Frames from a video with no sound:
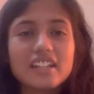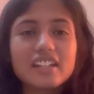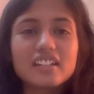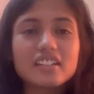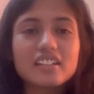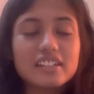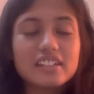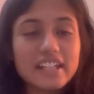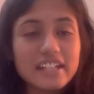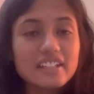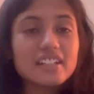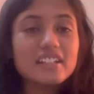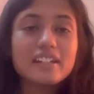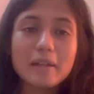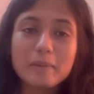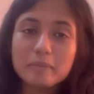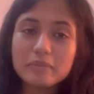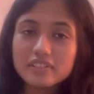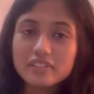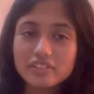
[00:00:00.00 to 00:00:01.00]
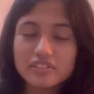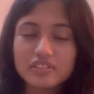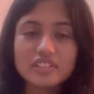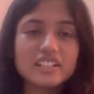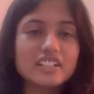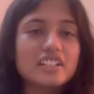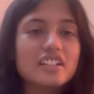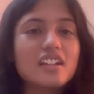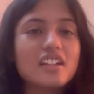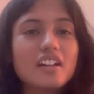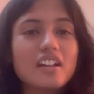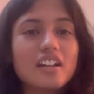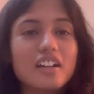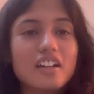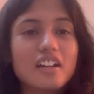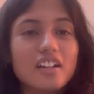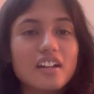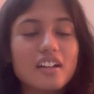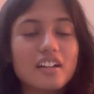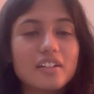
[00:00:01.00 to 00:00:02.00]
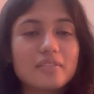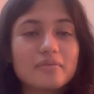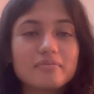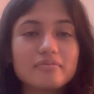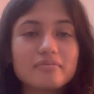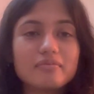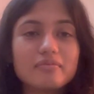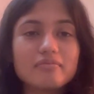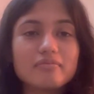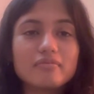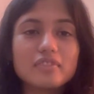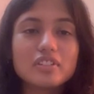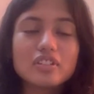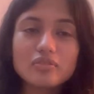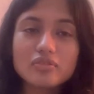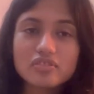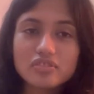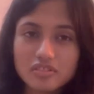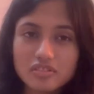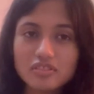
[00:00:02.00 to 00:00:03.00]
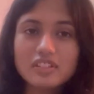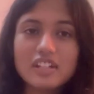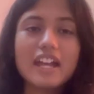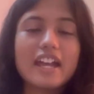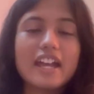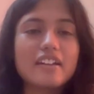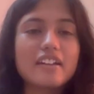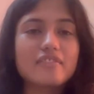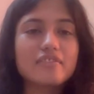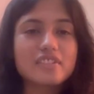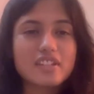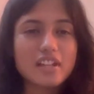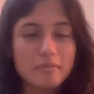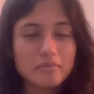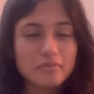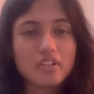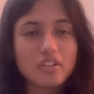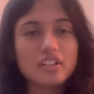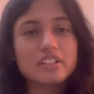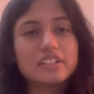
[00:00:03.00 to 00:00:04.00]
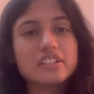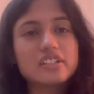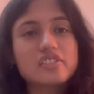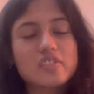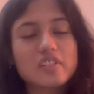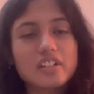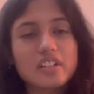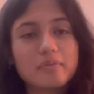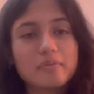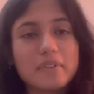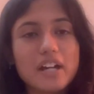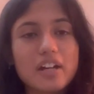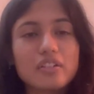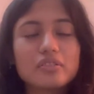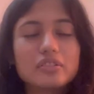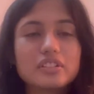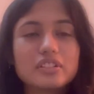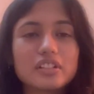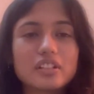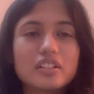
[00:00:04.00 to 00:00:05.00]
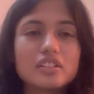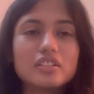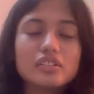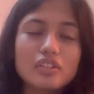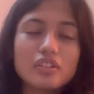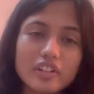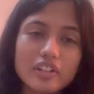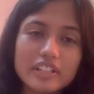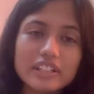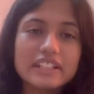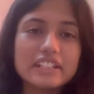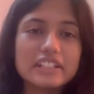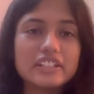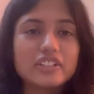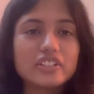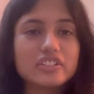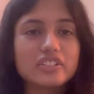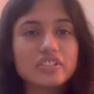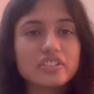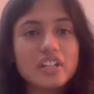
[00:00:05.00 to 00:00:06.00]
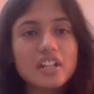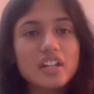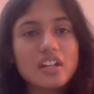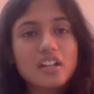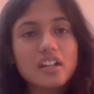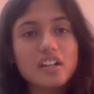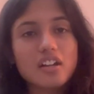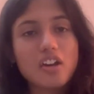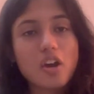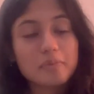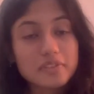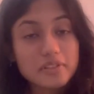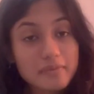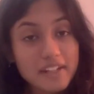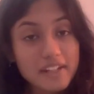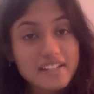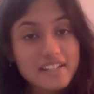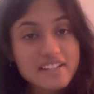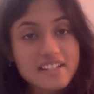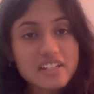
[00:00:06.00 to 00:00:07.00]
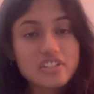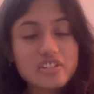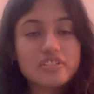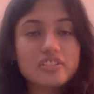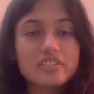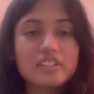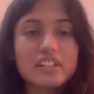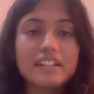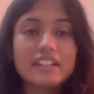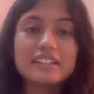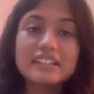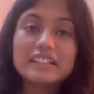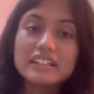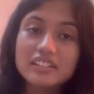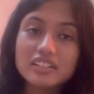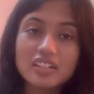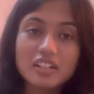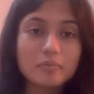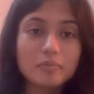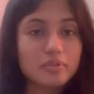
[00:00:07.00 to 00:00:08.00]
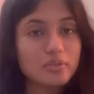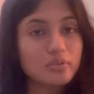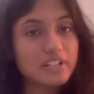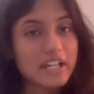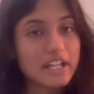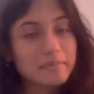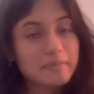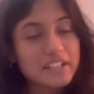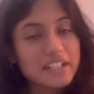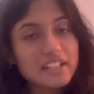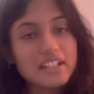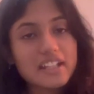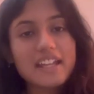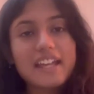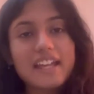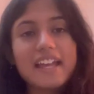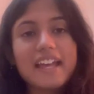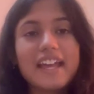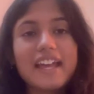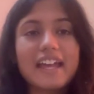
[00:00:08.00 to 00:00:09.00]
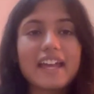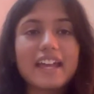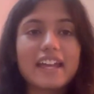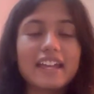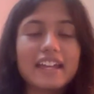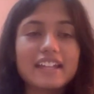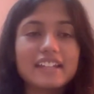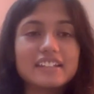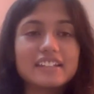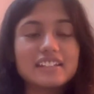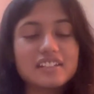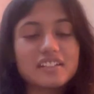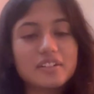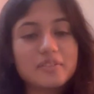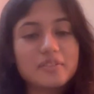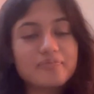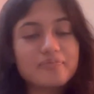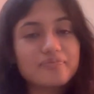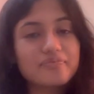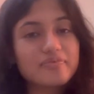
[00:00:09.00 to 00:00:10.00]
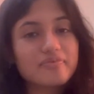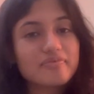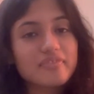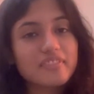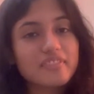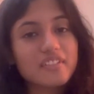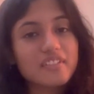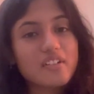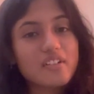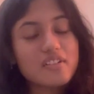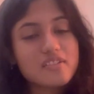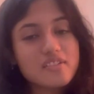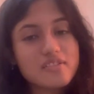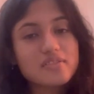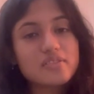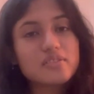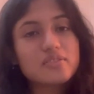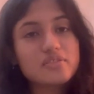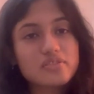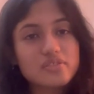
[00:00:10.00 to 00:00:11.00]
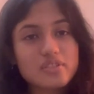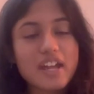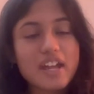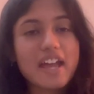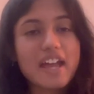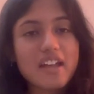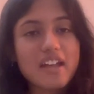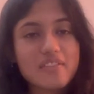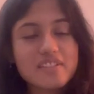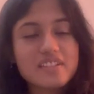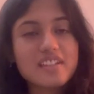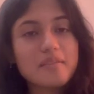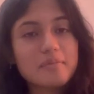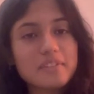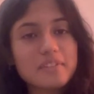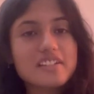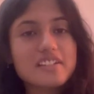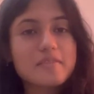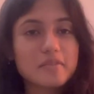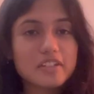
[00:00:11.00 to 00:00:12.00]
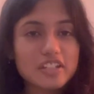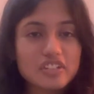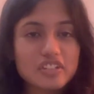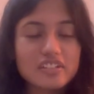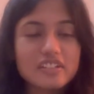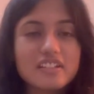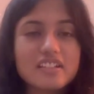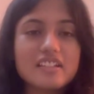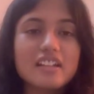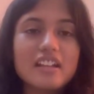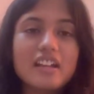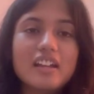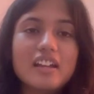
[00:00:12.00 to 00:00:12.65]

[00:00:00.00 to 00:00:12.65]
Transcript: And then in number three, you should have some knowledge about non-linear optimization and linear programming, and also you should have some experience